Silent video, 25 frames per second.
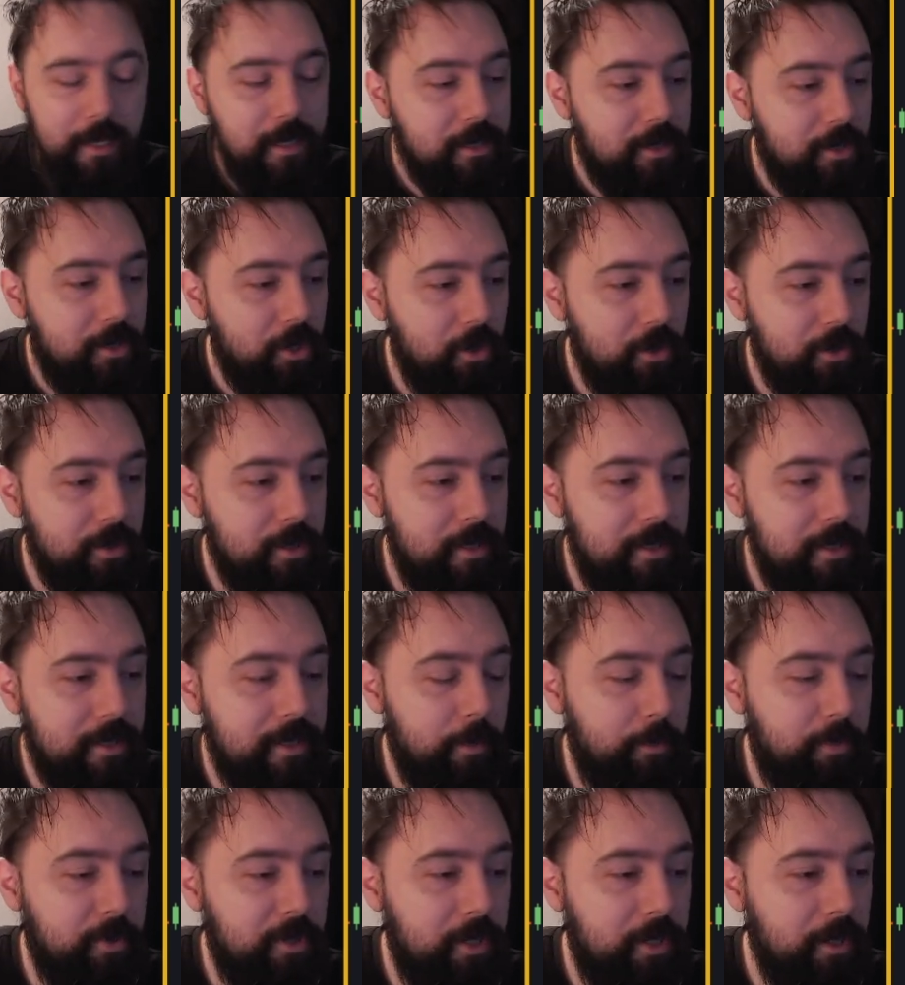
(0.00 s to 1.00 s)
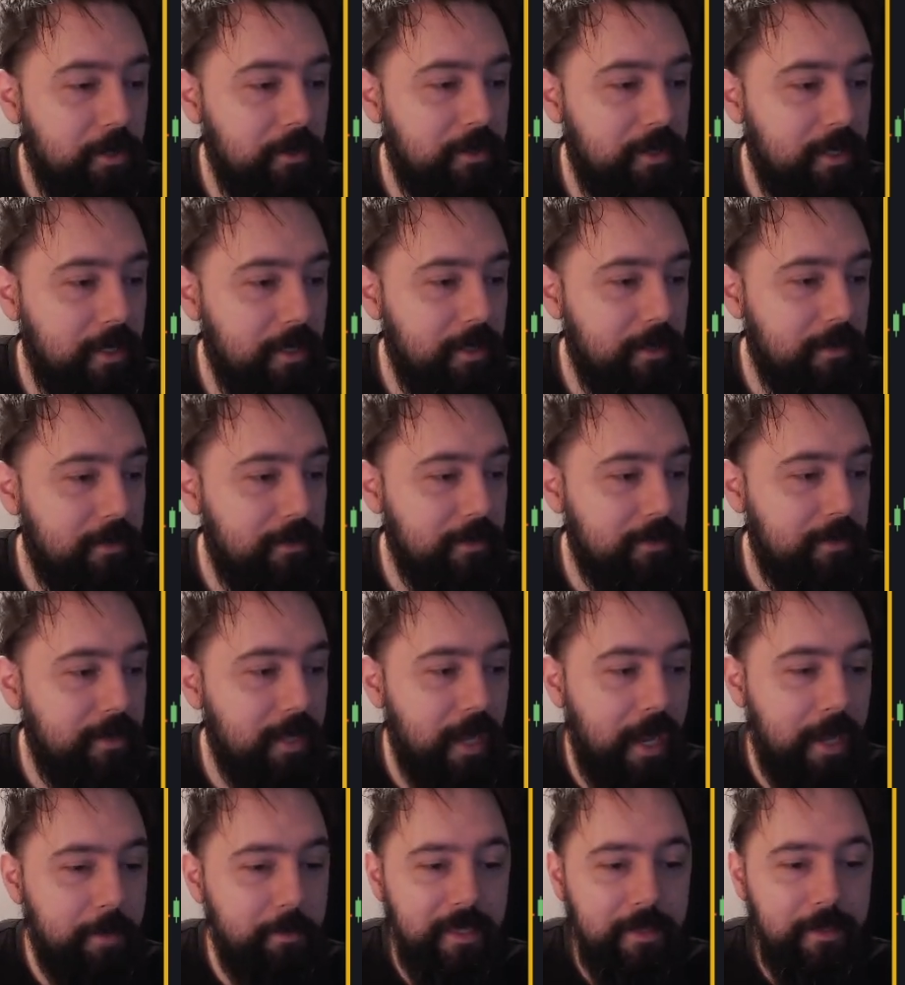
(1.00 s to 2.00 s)
So use this opportunity to
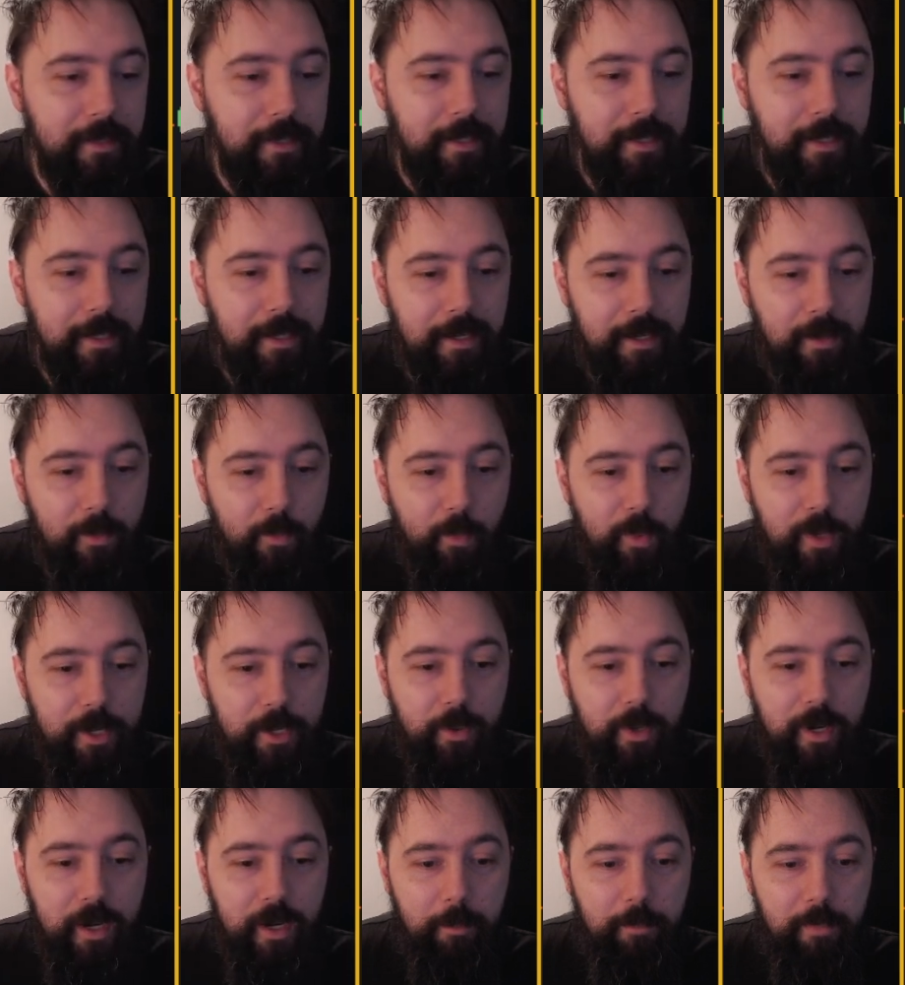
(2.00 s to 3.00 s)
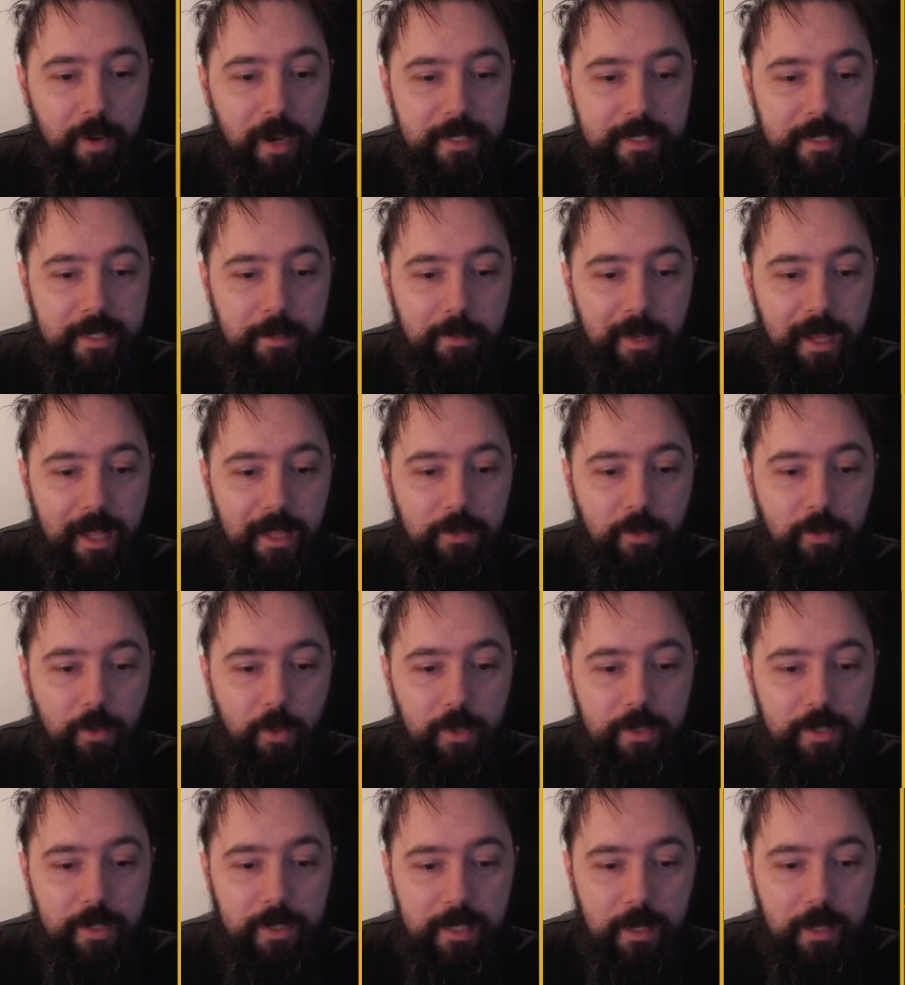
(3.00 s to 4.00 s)
time in uh, when you're gonna buy some
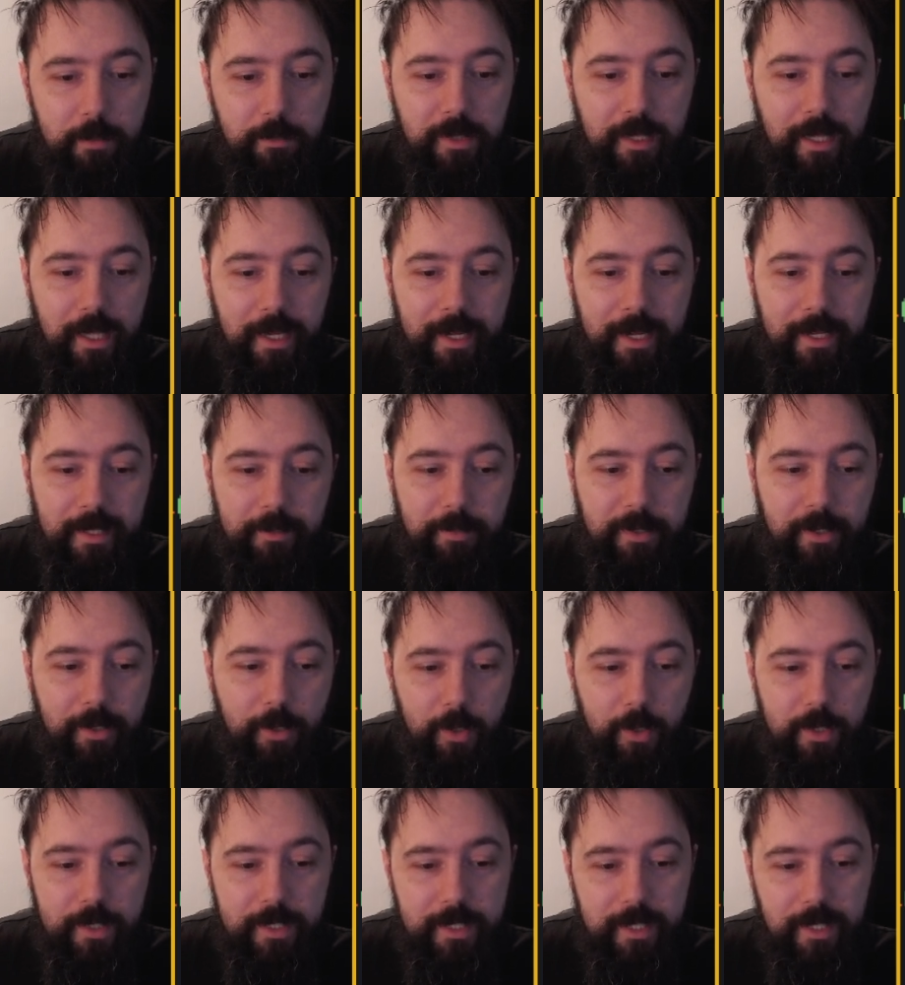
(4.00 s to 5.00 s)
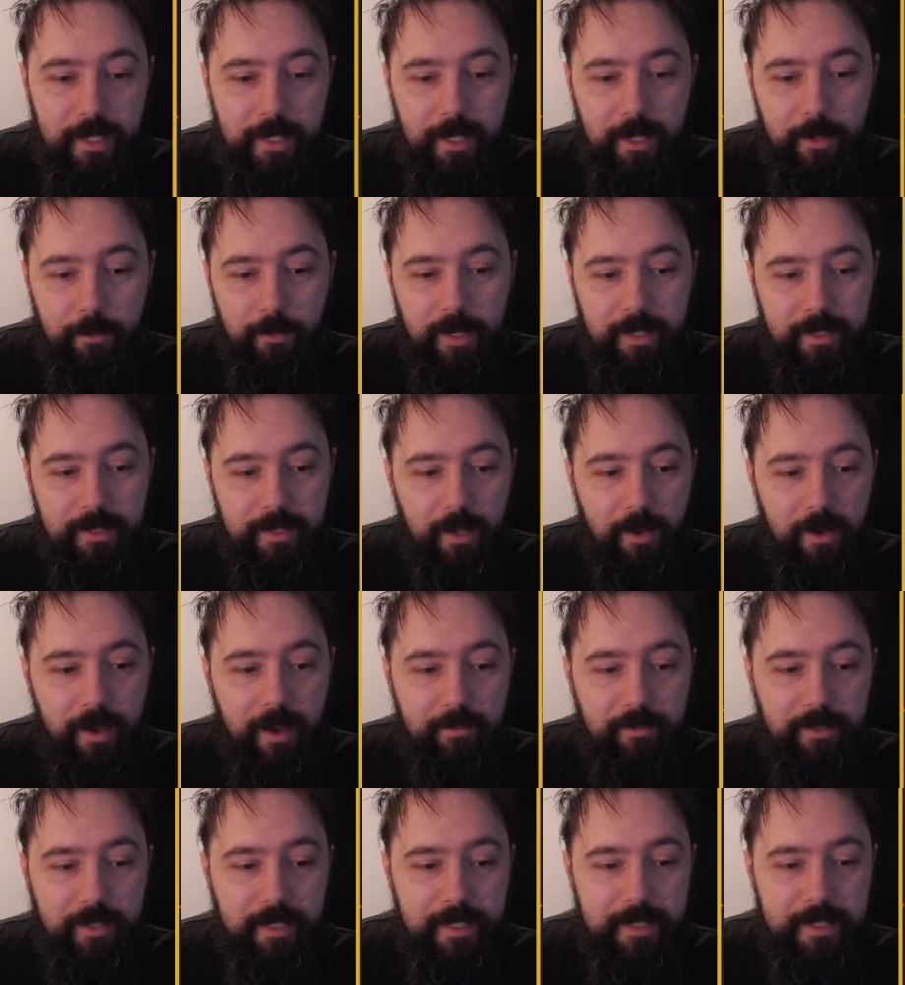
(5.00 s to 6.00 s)
altcoins or something like that because uh, right now
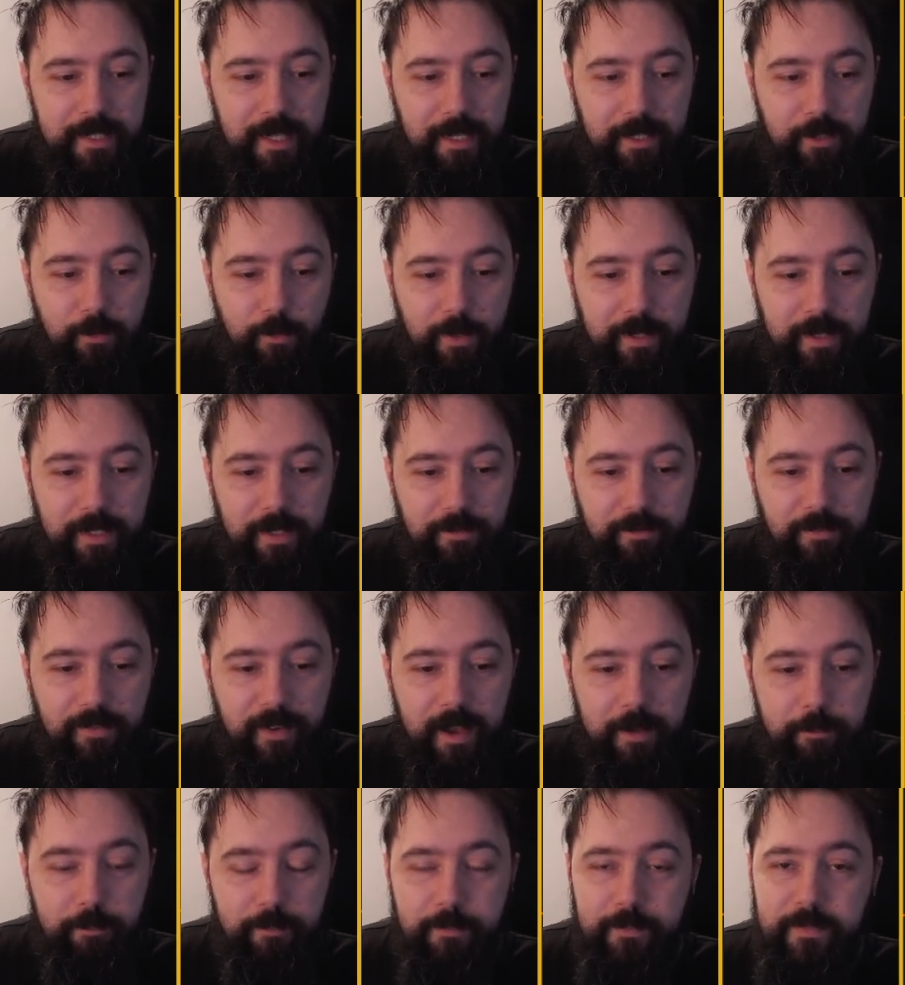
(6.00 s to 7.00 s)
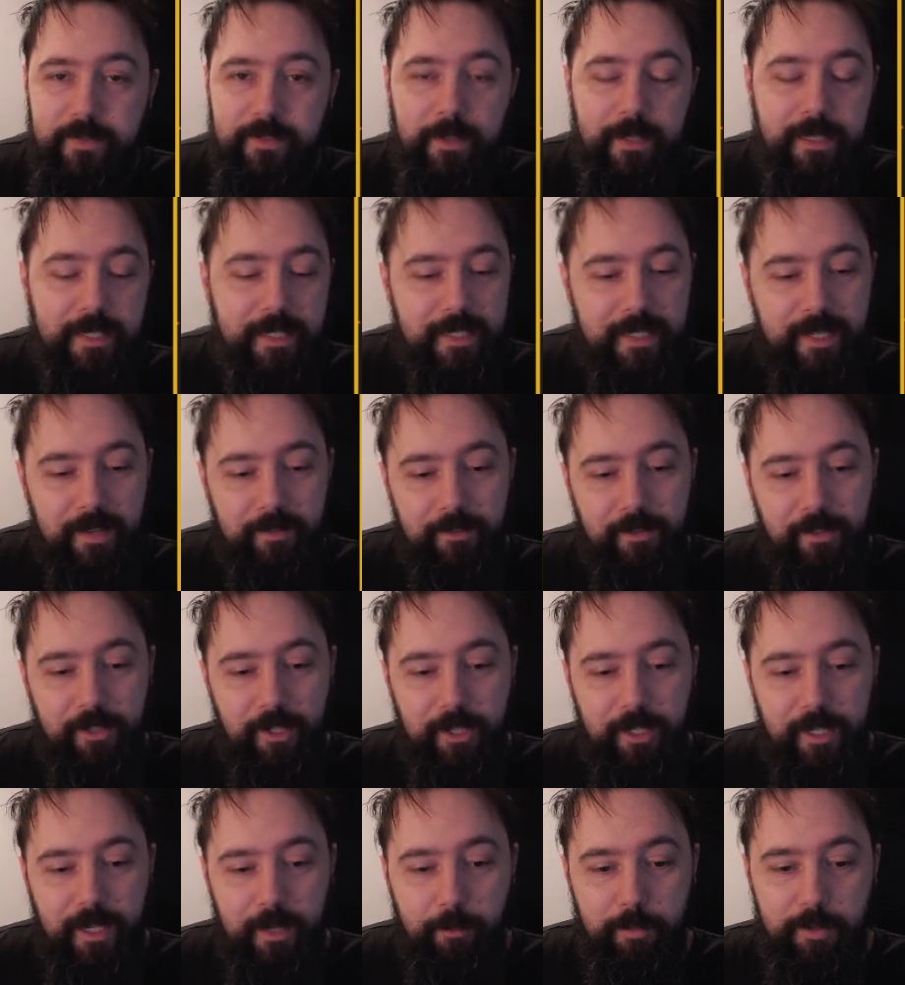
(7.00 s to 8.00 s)
everything is like 25 27
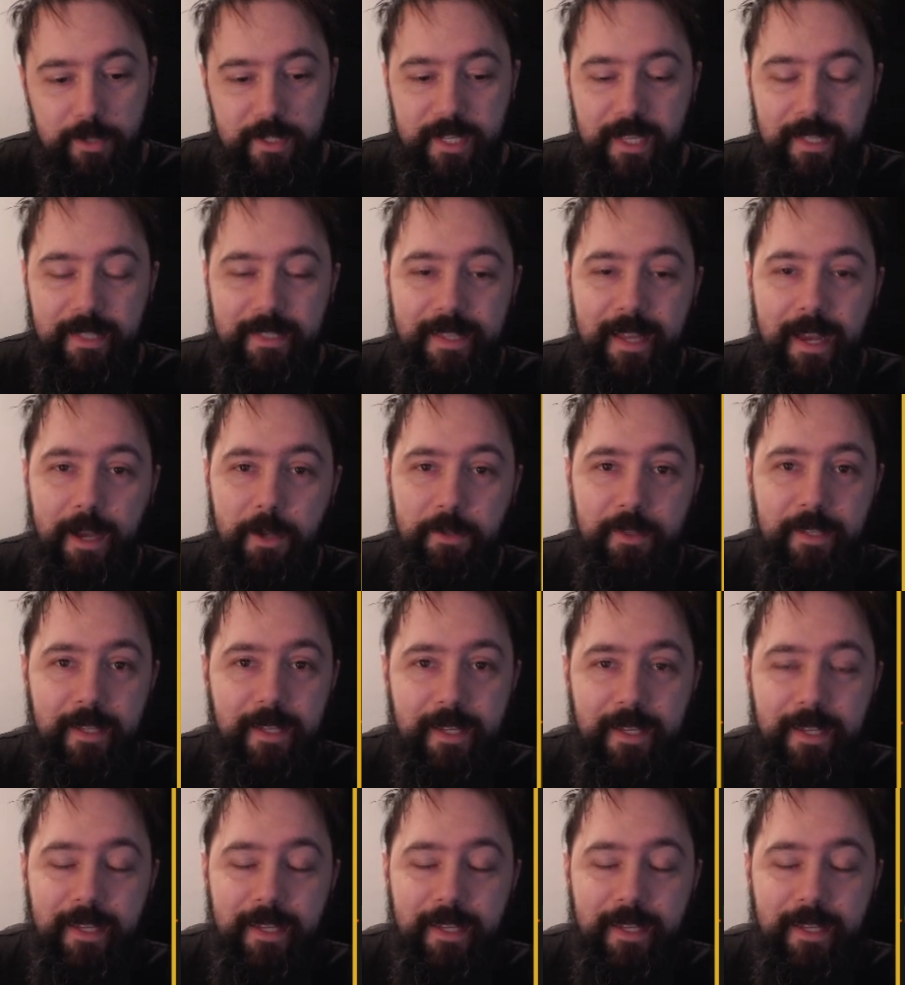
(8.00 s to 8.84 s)
30 percent down